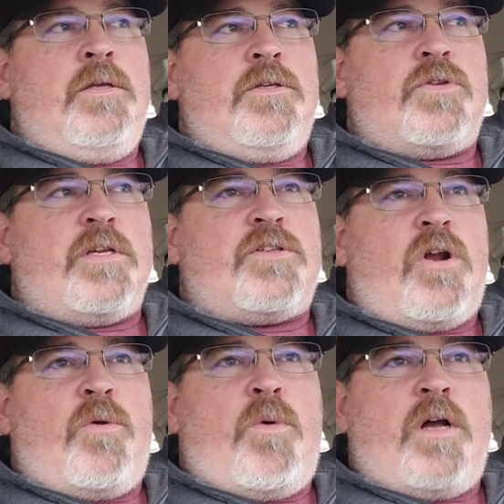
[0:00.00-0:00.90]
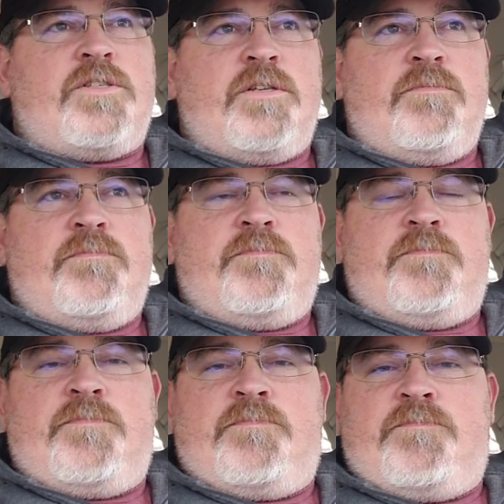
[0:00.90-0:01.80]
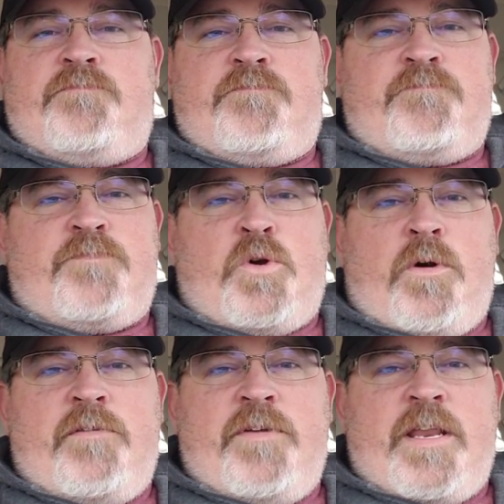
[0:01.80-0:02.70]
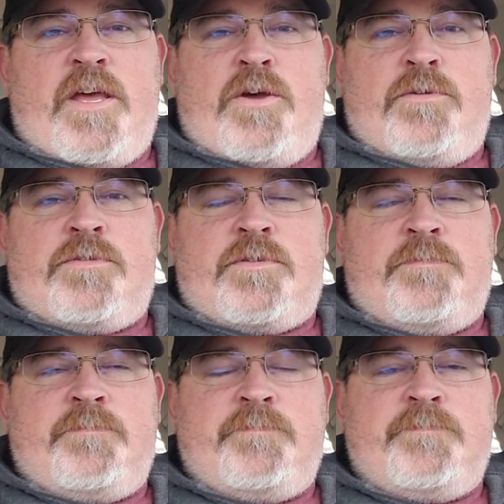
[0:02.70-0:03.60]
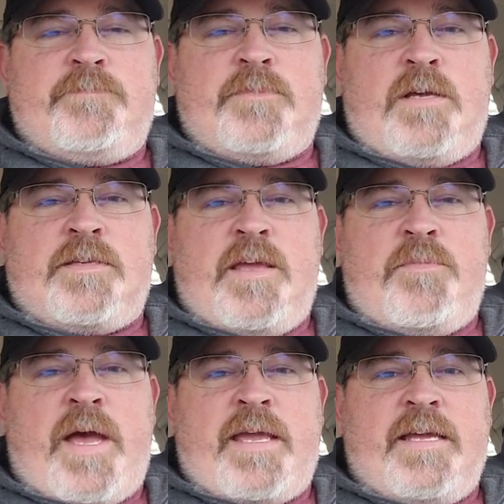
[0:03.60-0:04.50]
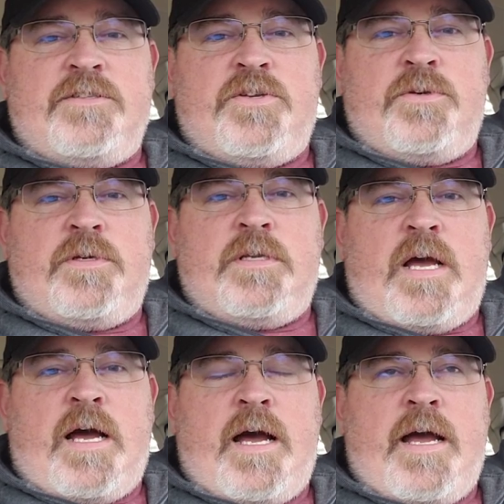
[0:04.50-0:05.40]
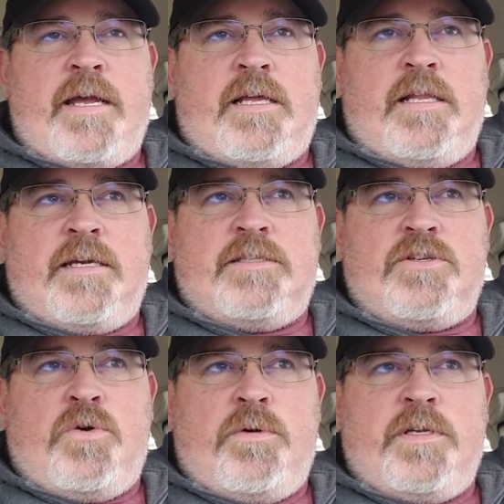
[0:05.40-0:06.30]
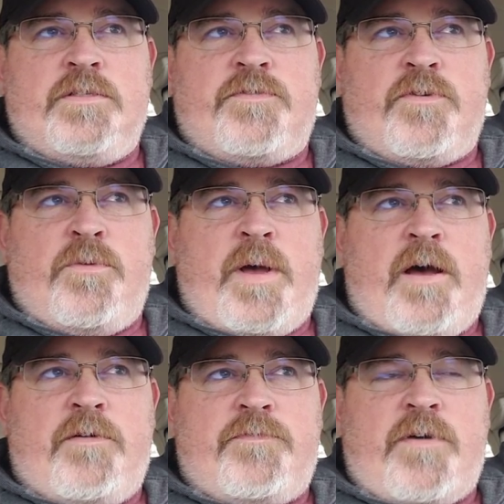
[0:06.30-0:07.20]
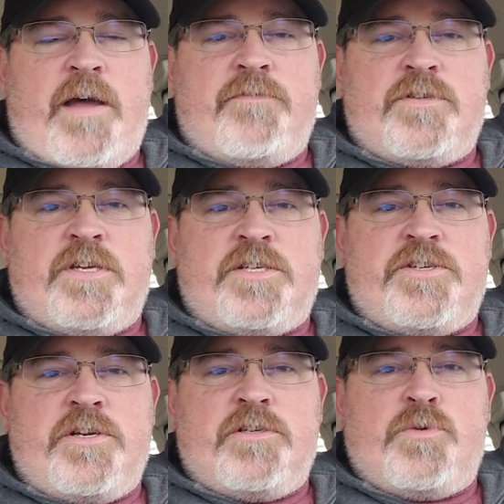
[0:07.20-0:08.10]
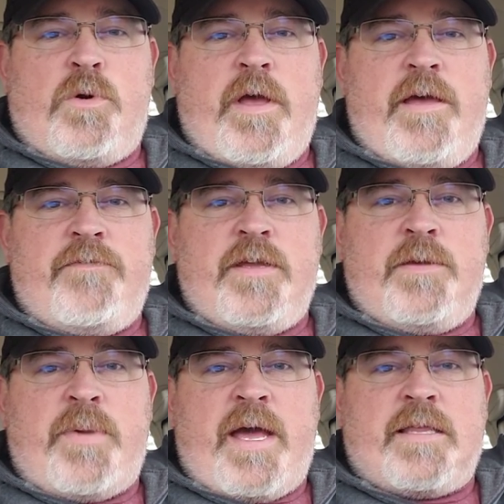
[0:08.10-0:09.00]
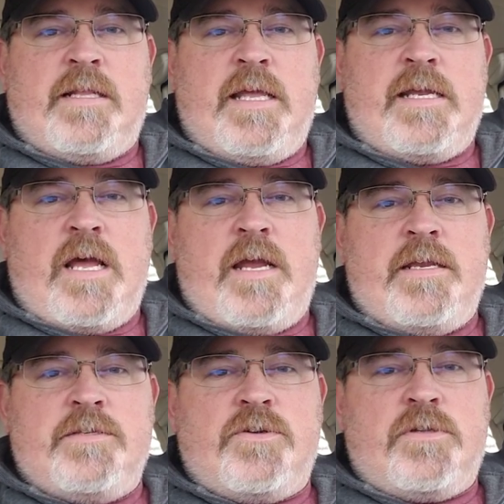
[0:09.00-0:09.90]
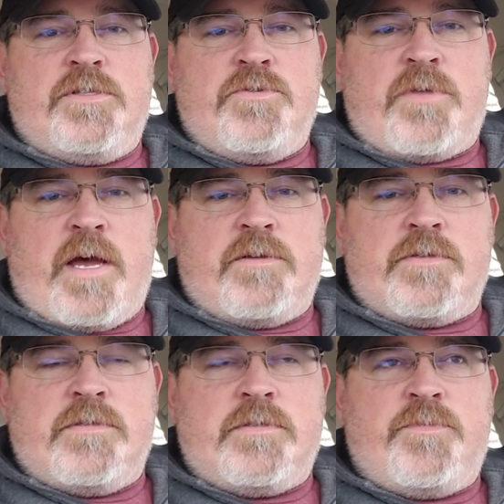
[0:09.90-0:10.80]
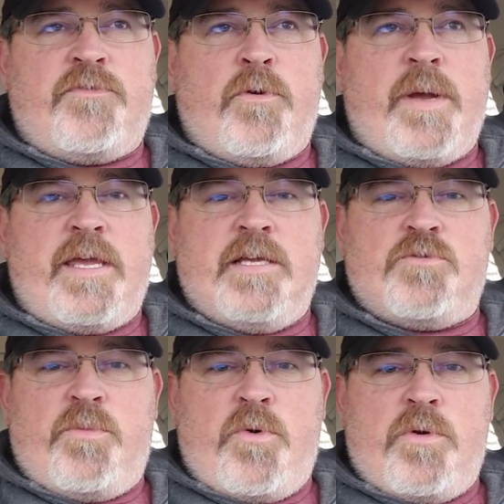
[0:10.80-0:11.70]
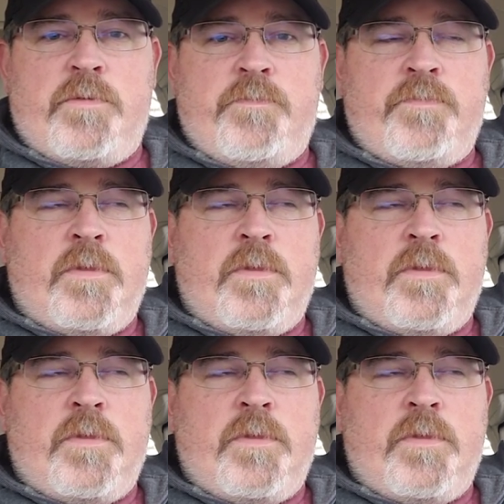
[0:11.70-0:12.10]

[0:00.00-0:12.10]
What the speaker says: So I started watching coin videos. I was getting back into it. I collected coins for about 5 or 6 years real heavy back in the late 90s, early 2000s, before my kids were born.